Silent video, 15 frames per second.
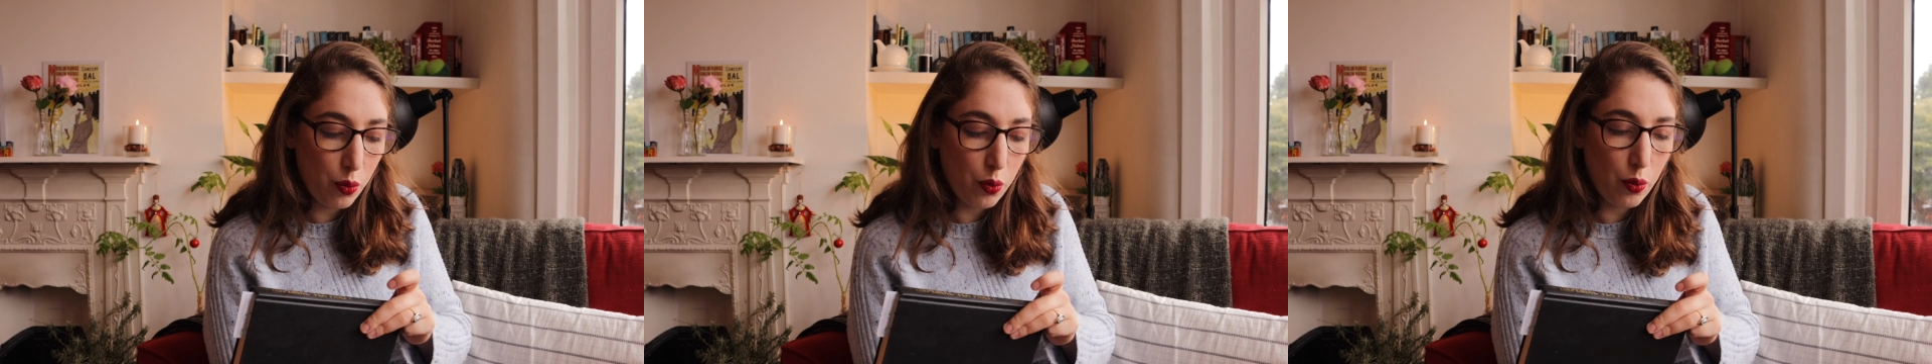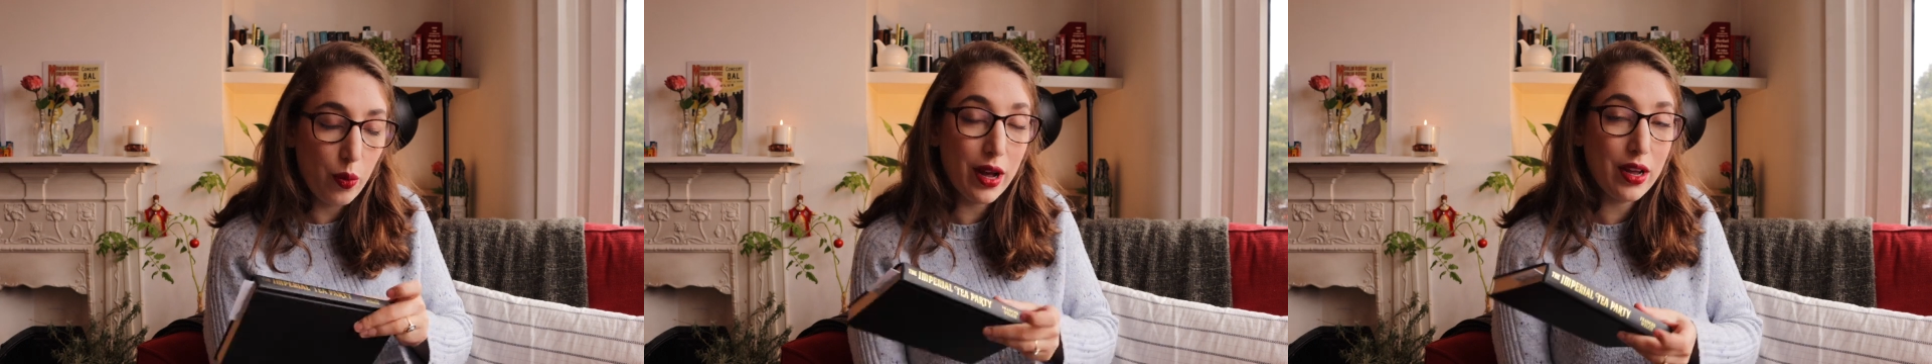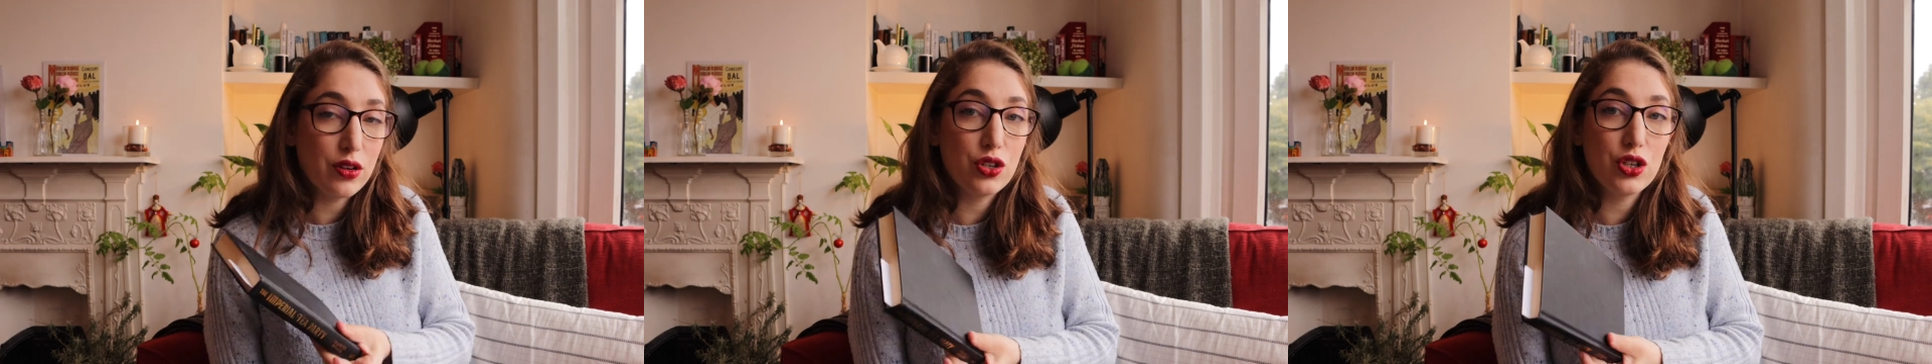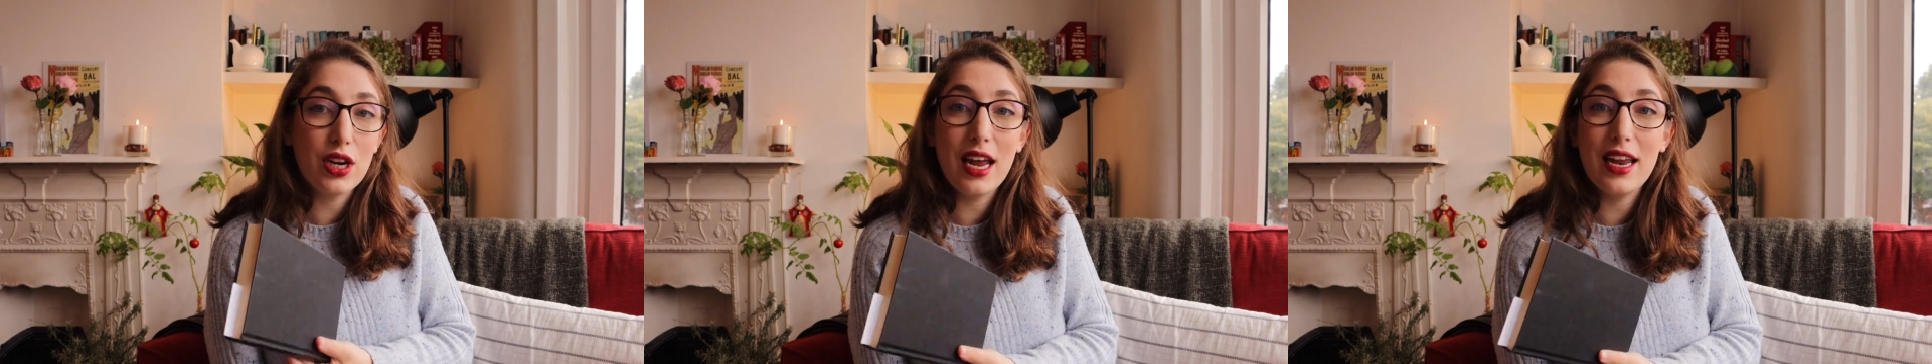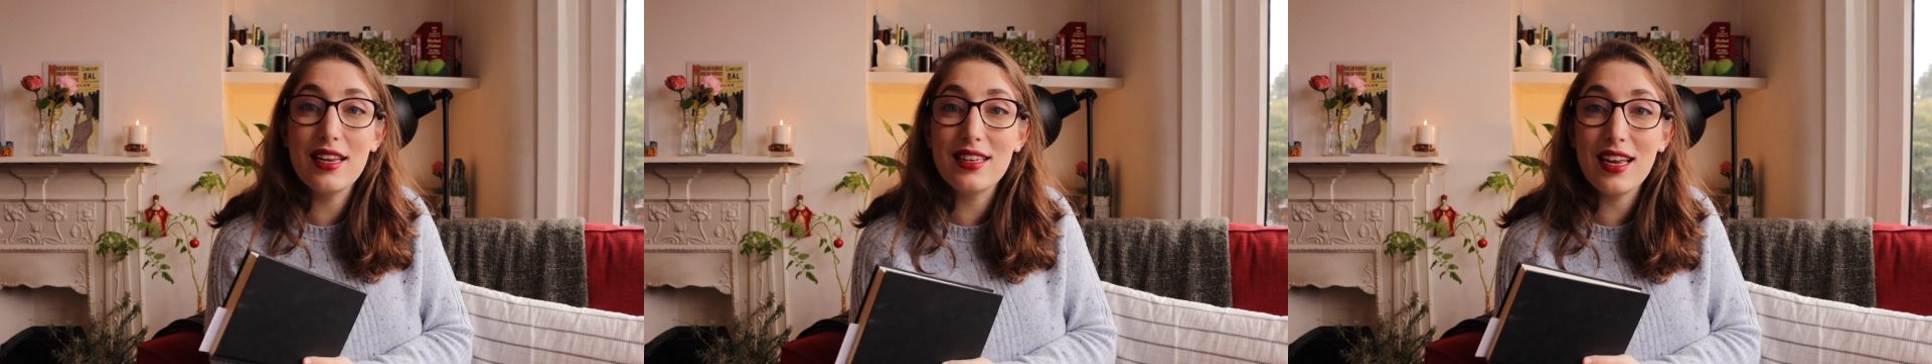Welch,
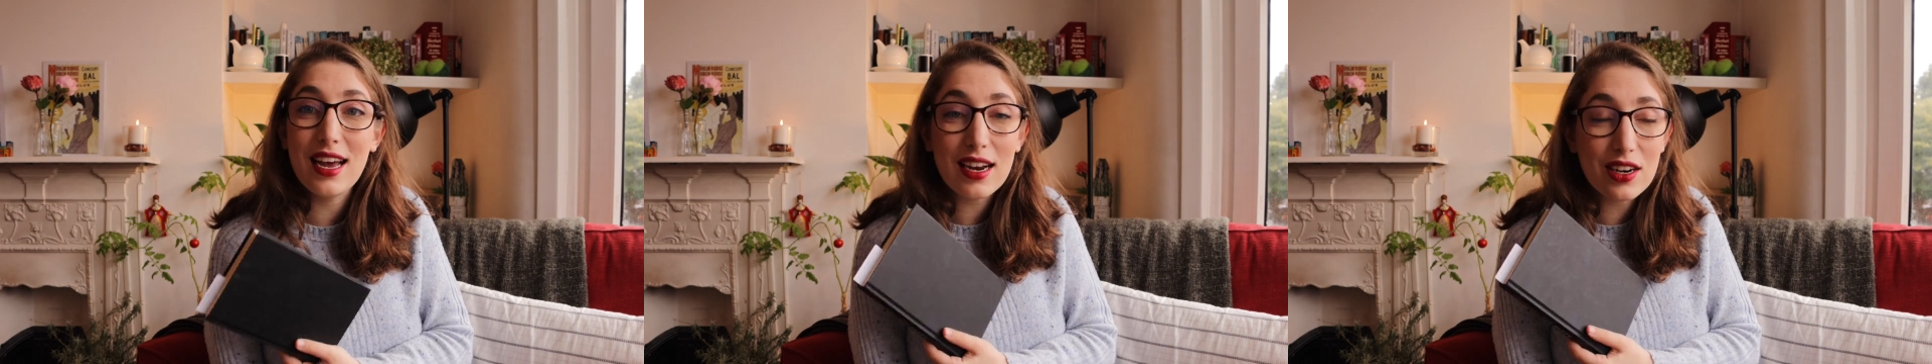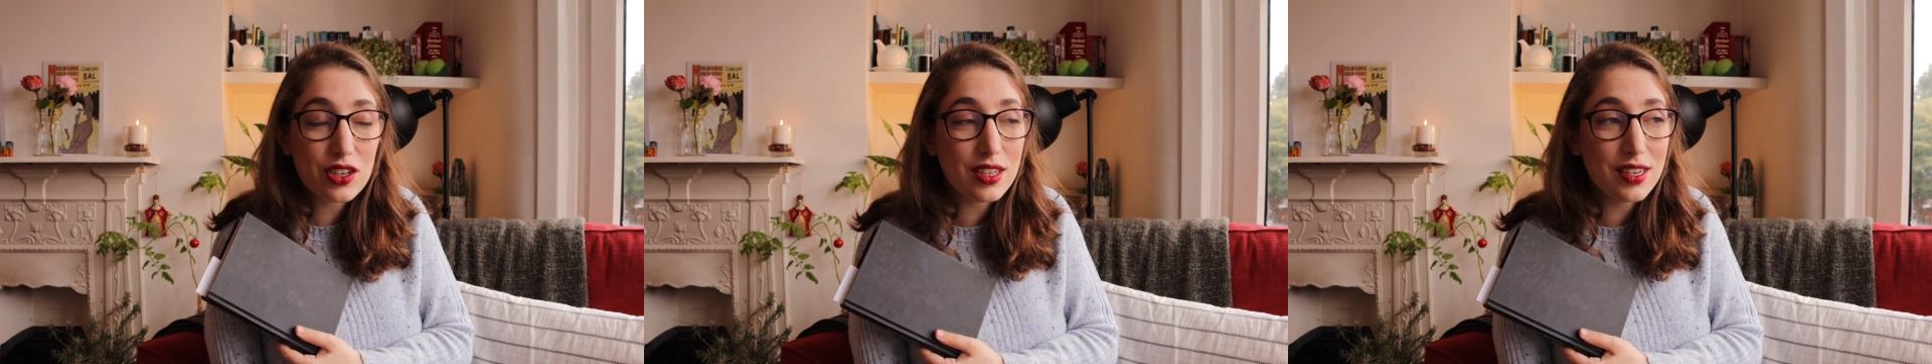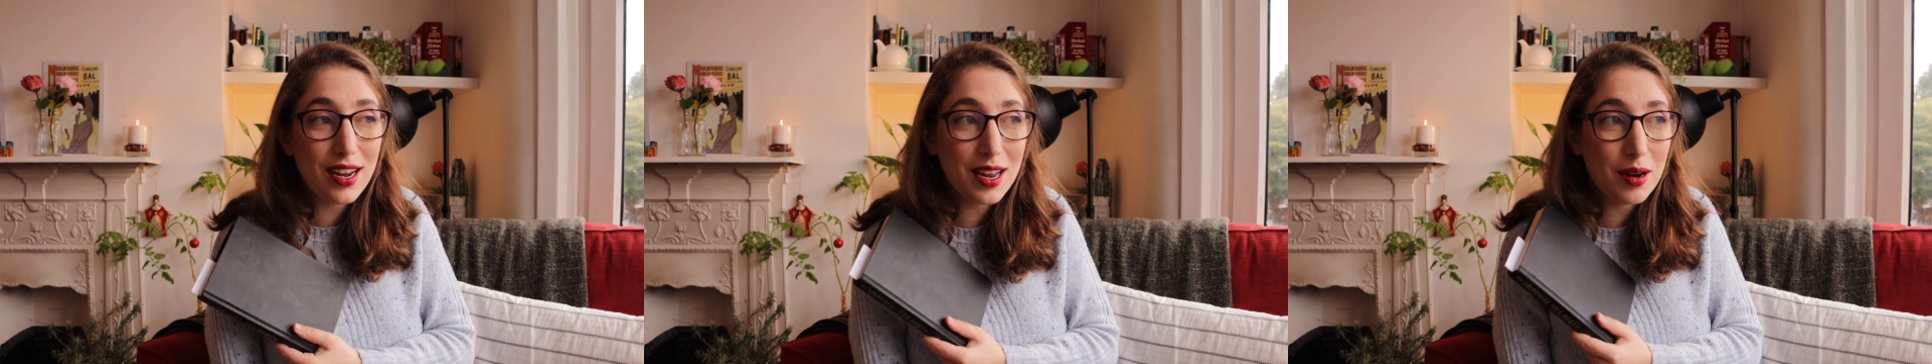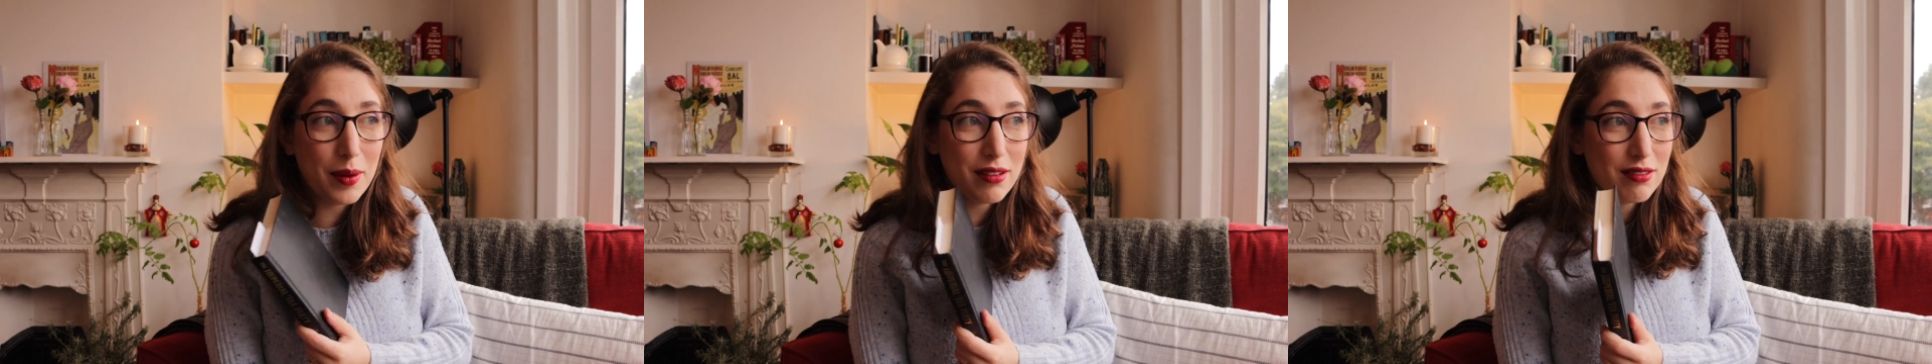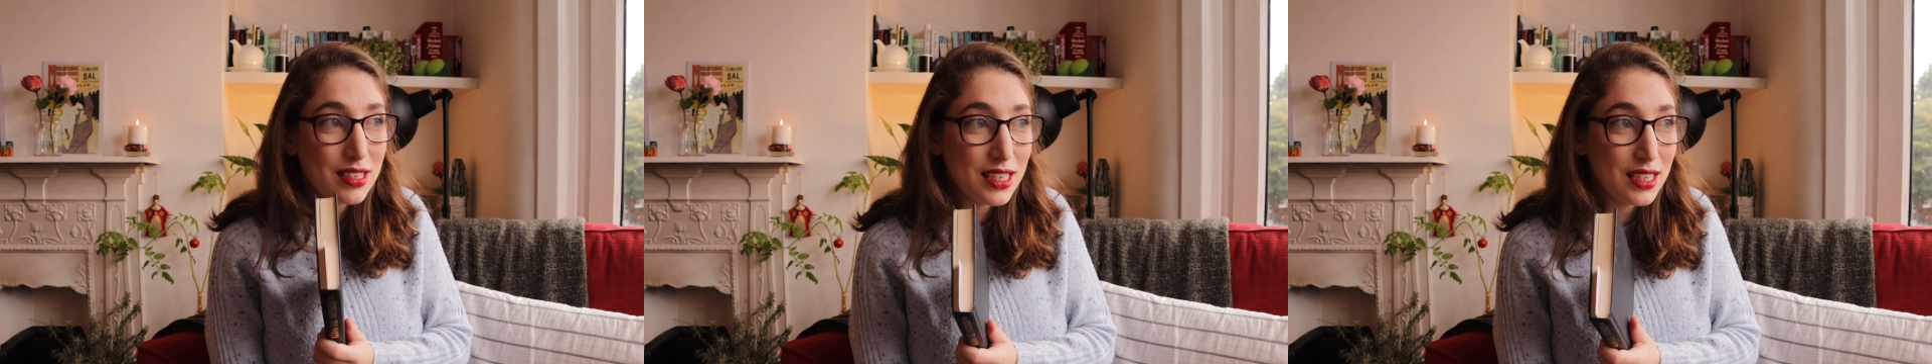and it's actually not
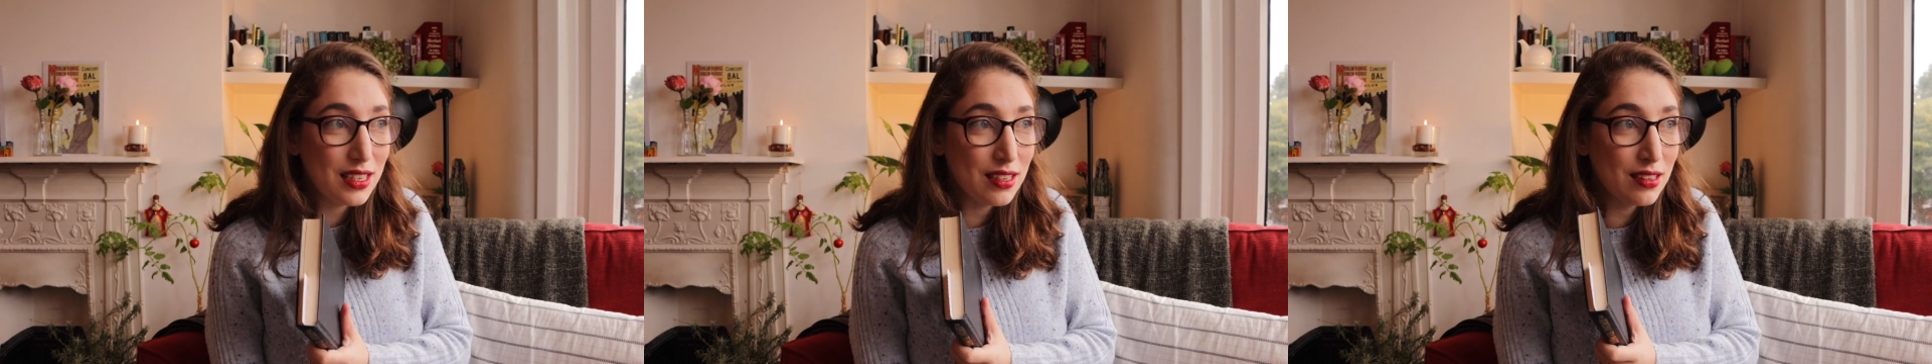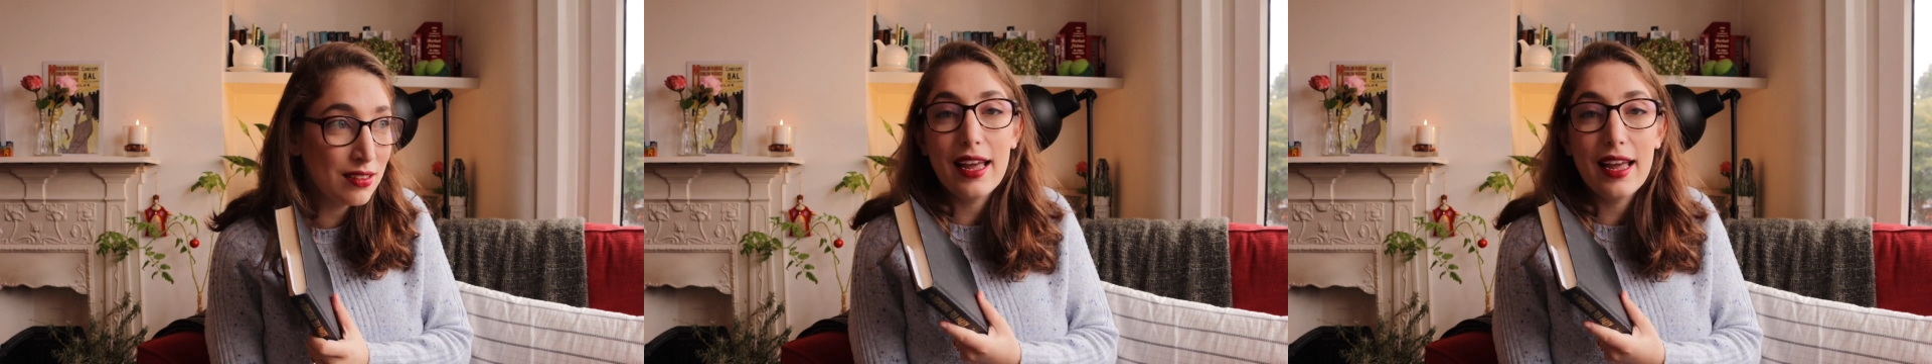about tea.